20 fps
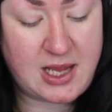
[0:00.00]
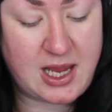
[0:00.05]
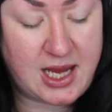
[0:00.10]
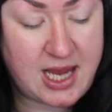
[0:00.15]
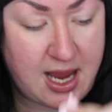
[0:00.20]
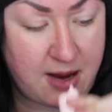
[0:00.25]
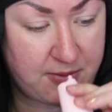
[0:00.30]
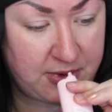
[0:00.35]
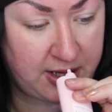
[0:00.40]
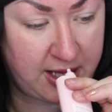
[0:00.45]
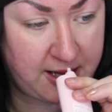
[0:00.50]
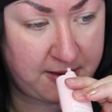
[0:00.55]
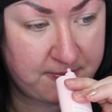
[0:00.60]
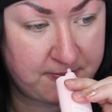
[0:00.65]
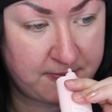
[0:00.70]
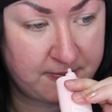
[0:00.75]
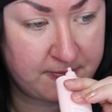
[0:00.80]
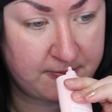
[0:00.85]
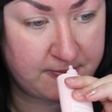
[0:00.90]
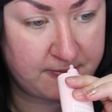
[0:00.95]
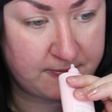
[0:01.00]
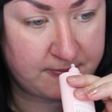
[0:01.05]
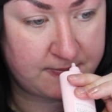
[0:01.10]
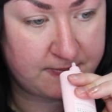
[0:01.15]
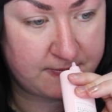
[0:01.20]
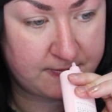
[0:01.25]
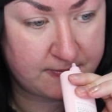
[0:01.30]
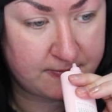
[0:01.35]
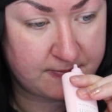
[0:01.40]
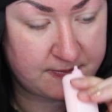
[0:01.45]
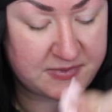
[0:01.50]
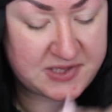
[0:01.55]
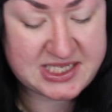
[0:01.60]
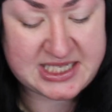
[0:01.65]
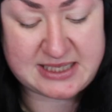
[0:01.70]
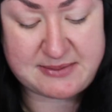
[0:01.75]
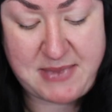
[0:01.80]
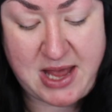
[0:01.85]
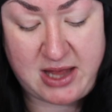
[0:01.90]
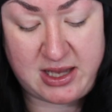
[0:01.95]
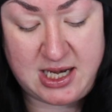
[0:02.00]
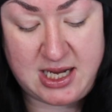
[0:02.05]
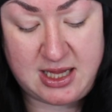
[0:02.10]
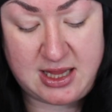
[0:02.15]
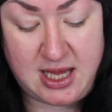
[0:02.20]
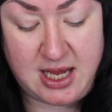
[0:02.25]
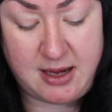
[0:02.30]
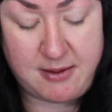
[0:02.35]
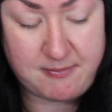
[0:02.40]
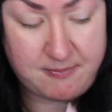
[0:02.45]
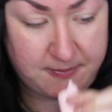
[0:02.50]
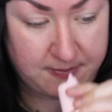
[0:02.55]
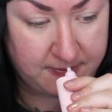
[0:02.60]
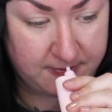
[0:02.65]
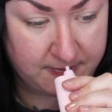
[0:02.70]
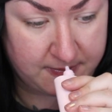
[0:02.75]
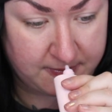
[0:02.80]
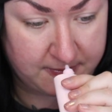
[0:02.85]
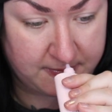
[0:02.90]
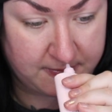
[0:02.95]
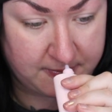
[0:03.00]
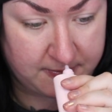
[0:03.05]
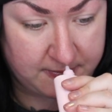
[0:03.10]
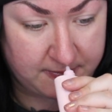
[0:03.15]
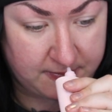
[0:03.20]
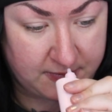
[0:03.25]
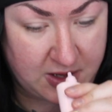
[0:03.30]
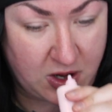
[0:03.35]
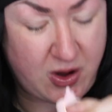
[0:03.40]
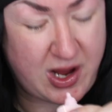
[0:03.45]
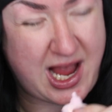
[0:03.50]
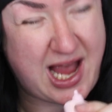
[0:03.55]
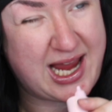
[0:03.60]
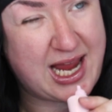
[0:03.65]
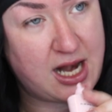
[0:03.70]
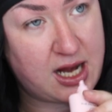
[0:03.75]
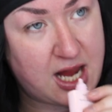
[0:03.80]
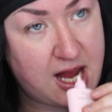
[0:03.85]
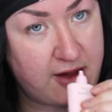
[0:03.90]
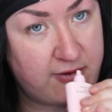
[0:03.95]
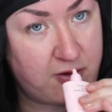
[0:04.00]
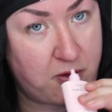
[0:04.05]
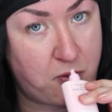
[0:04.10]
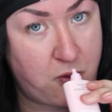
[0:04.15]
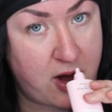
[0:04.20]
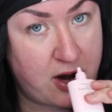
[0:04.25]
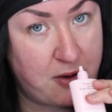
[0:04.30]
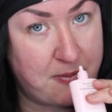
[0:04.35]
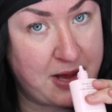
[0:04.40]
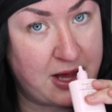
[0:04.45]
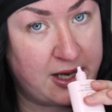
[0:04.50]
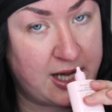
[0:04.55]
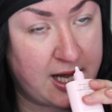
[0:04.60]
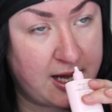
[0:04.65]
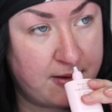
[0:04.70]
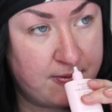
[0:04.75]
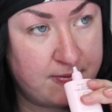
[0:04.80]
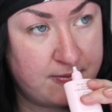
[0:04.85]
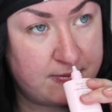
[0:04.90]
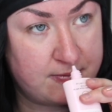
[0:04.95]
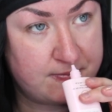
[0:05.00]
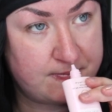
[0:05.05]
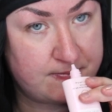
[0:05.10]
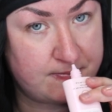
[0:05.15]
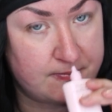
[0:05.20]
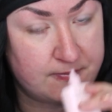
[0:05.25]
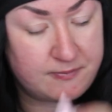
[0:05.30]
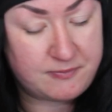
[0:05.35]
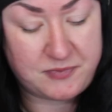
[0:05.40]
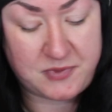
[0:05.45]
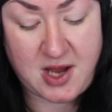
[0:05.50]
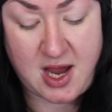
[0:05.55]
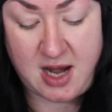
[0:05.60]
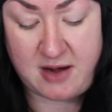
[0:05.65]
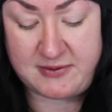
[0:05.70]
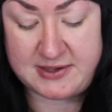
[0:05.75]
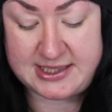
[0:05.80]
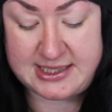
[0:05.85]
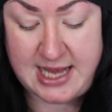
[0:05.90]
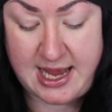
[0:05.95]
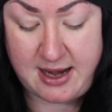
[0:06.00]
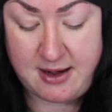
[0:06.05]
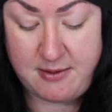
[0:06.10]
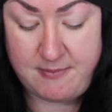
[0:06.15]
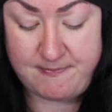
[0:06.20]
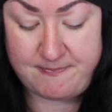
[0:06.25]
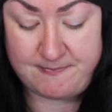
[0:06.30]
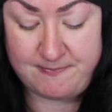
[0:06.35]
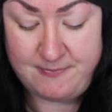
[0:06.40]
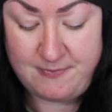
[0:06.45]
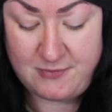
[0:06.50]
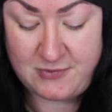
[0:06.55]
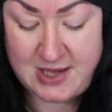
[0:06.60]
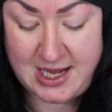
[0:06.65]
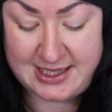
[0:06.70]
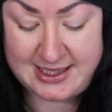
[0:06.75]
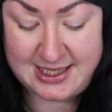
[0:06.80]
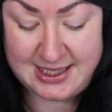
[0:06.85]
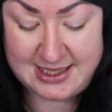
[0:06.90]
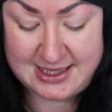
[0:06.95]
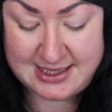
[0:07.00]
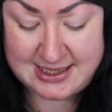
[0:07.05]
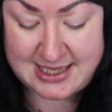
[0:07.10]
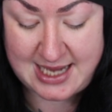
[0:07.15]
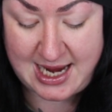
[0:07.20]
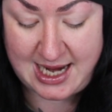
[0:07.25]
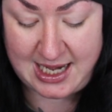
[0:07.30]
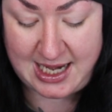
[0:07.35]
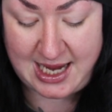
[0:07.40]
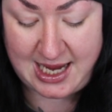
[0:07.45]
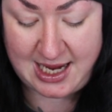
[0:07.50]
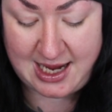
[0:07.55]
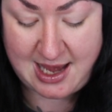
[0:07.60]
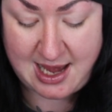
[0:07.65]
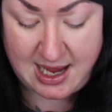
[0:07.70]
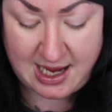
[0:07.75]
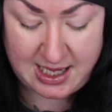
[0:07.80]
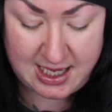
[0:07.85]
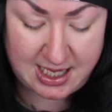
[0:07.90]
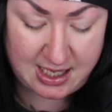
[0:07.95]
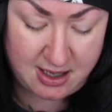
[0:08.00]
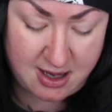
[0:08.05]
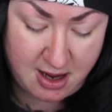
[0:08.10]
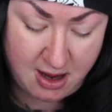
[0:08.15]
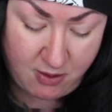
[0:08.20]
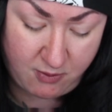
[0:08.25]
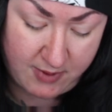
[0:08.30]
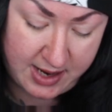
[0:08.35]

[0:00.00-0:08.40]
can't really smell anything. Oh, I get kind of a watermelon kind of a scent. That's exciting. I cannot